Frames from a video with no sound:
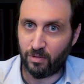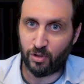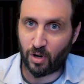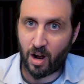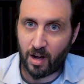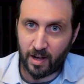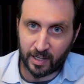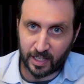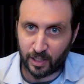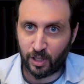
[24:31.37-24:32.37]
draw a
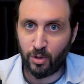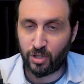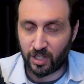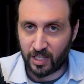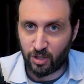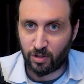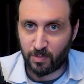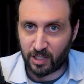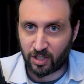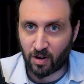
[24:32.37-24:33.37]
conclusion that you can
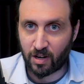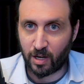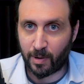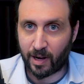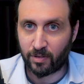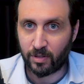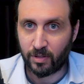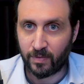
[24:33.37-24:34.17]
be certain about.